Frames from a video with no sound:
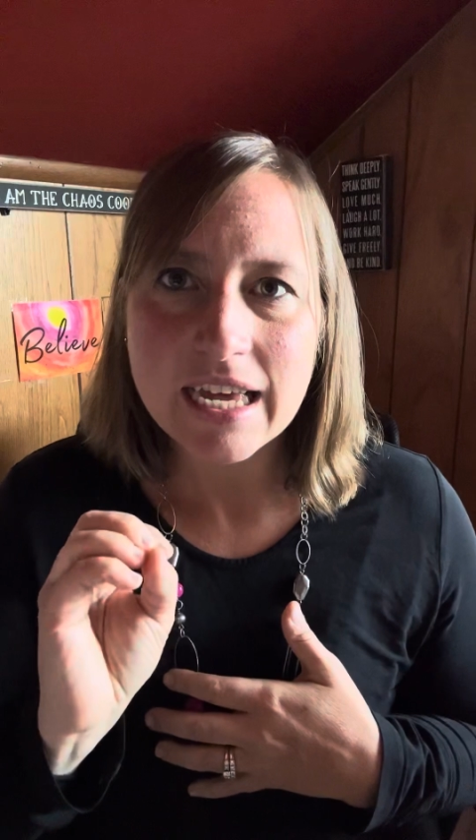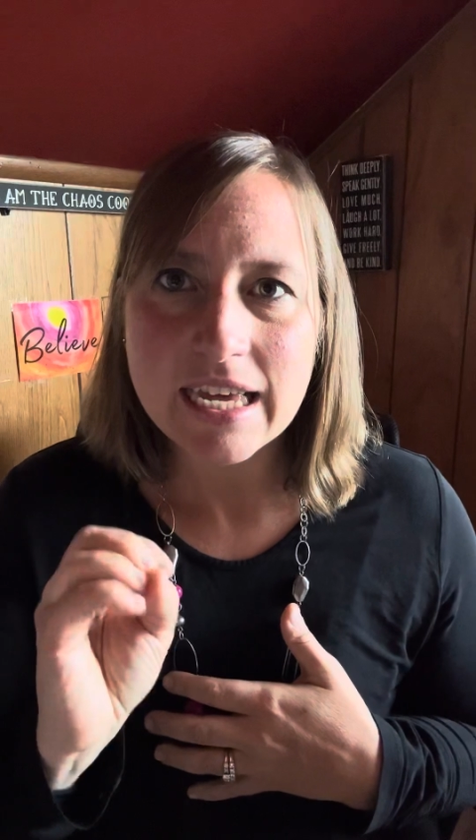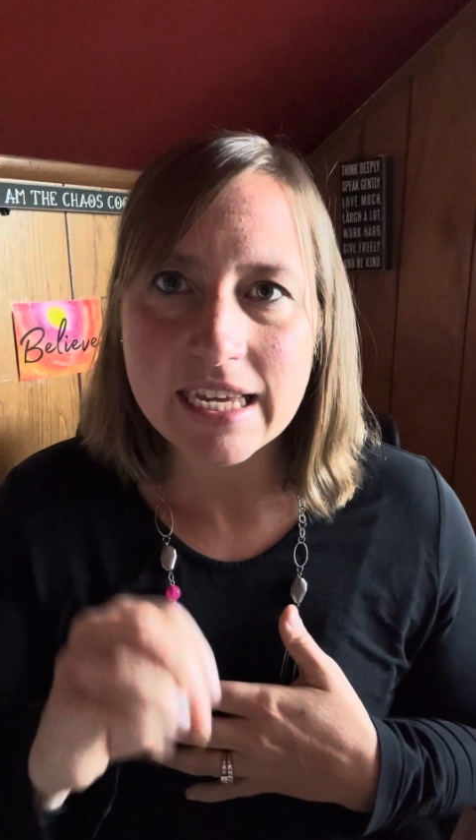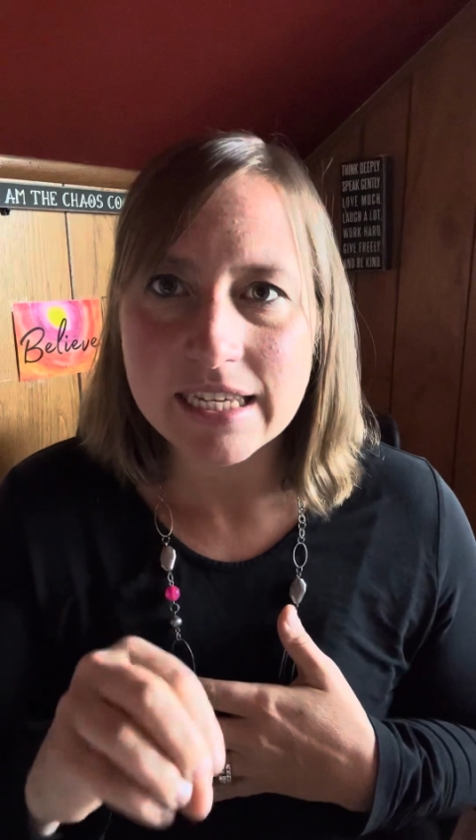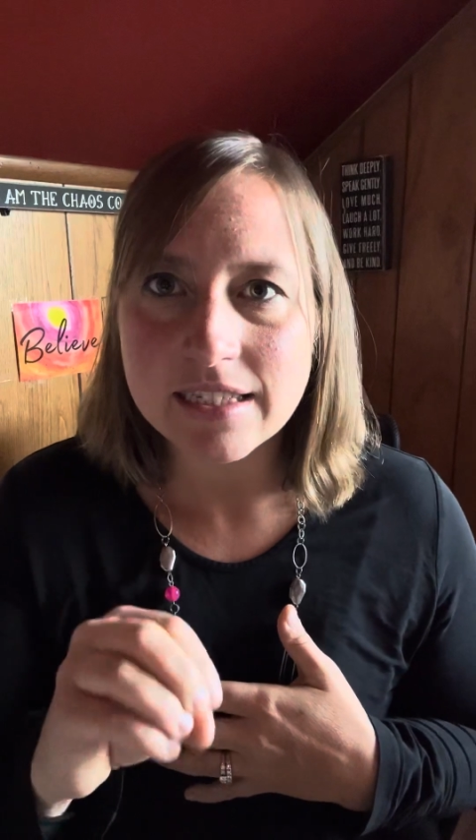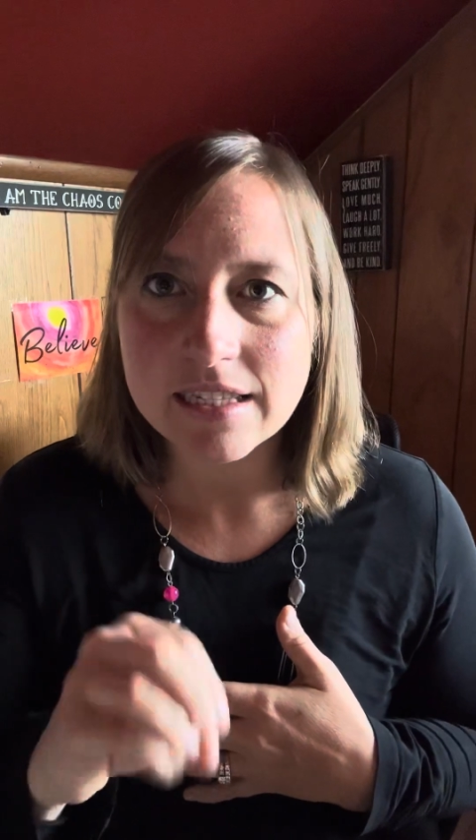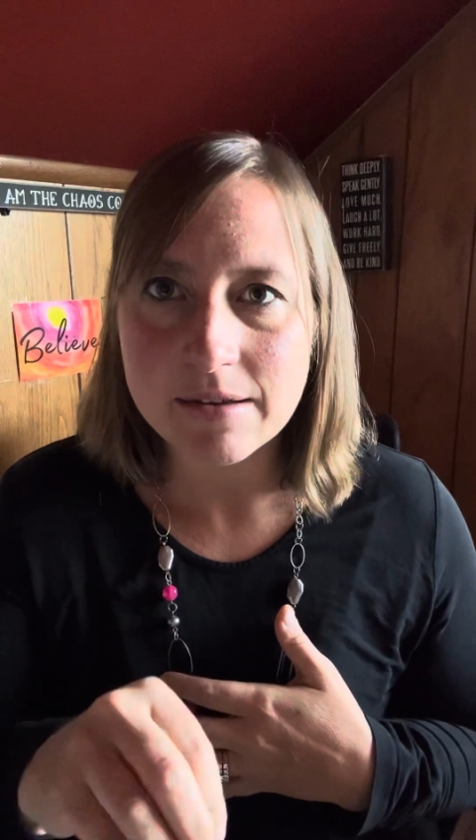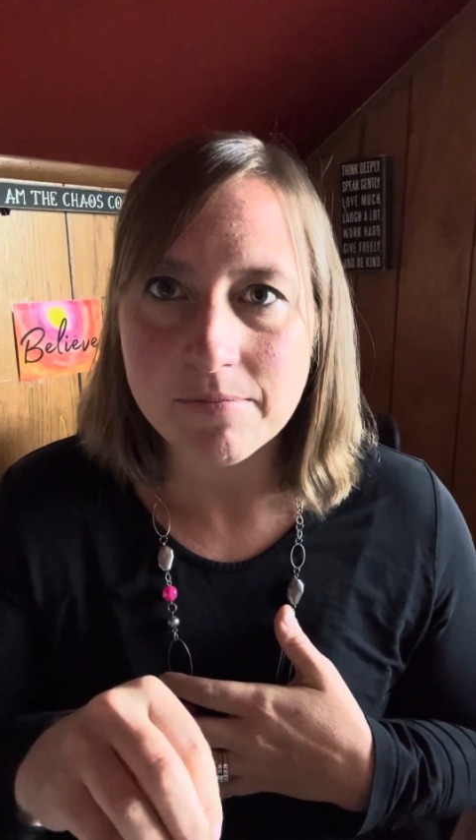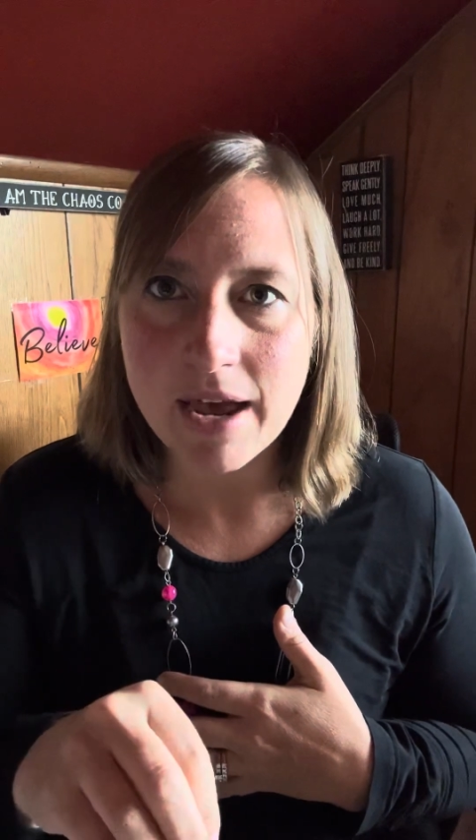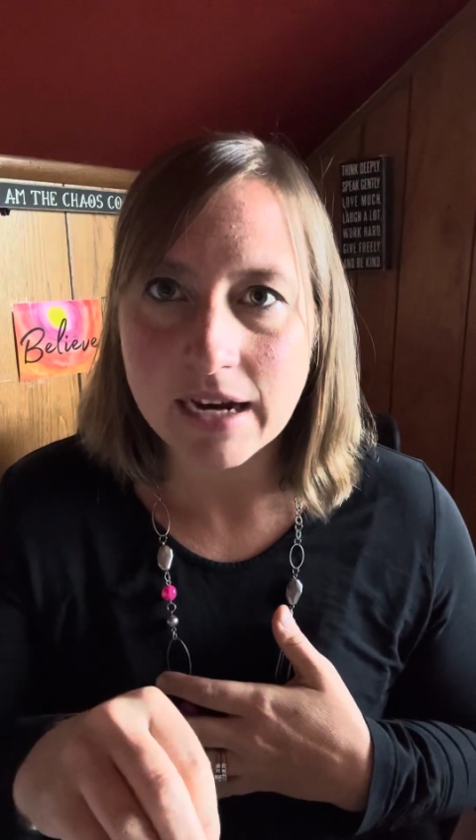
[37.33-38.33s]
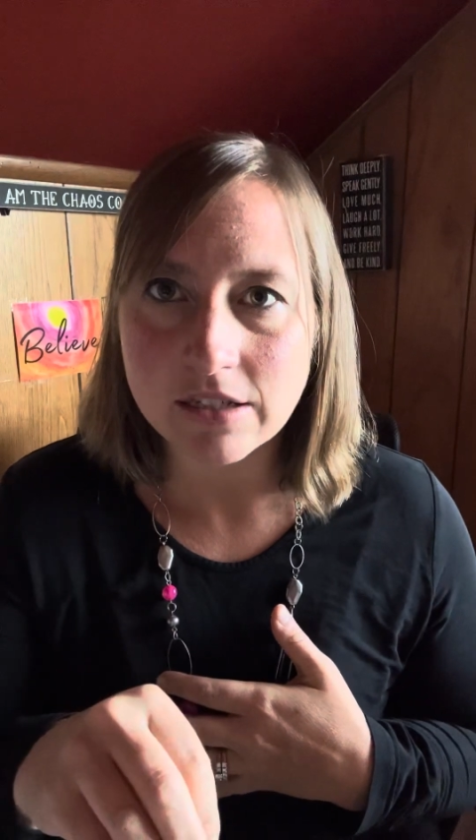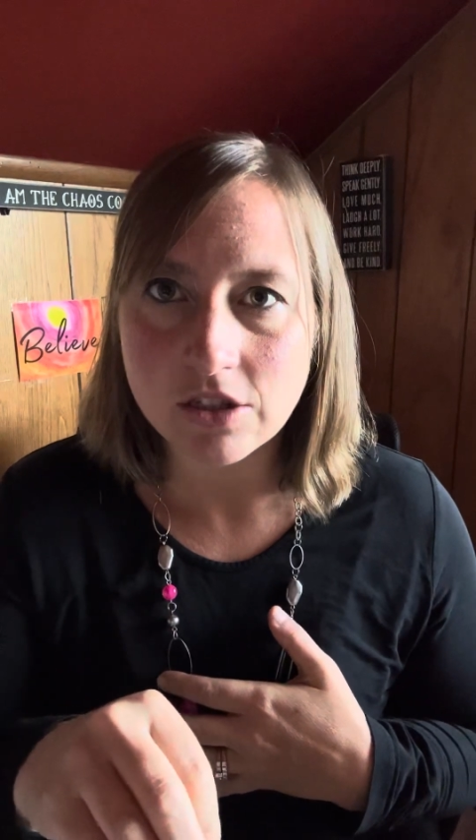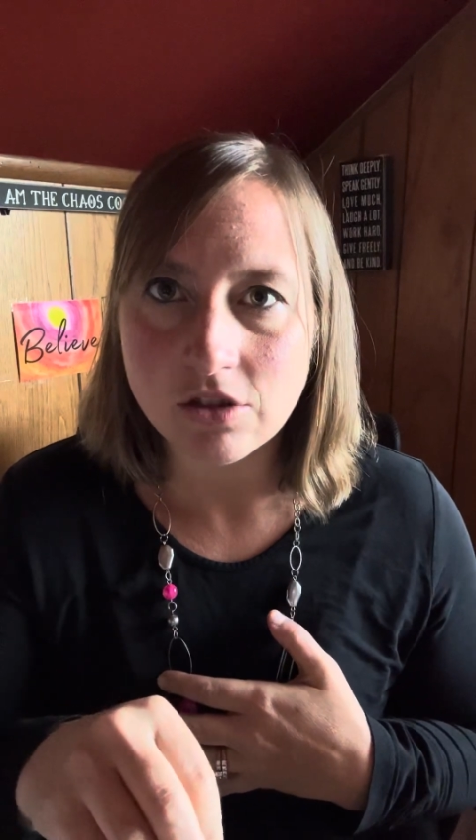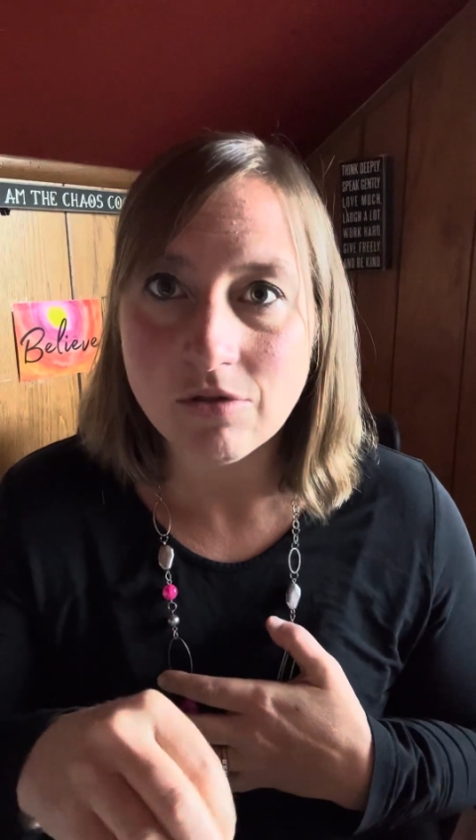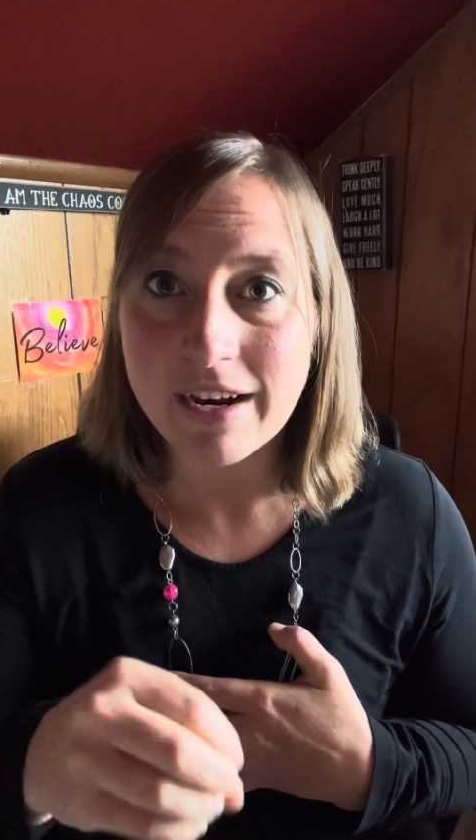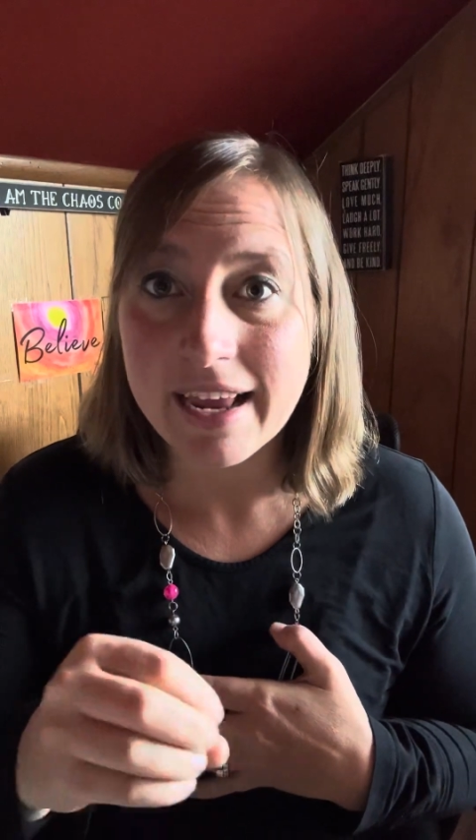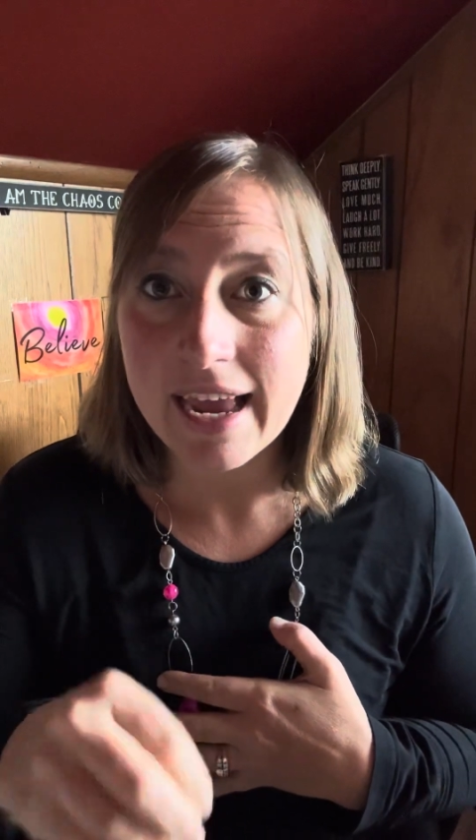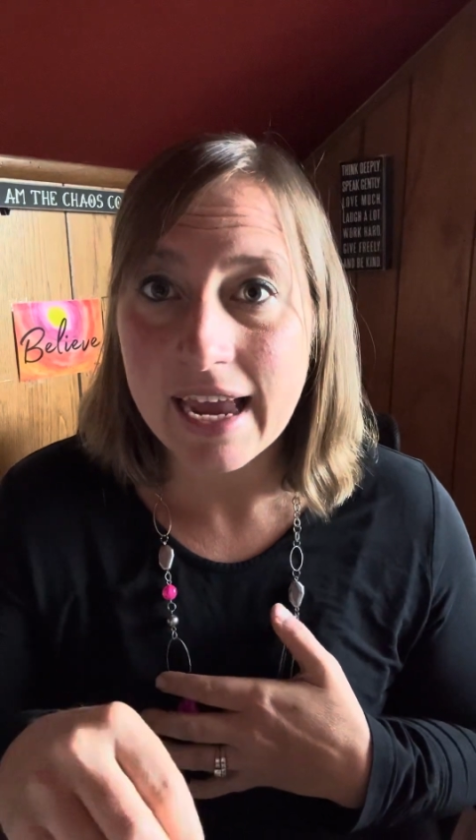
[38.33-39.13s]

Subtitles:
is impacting you, and it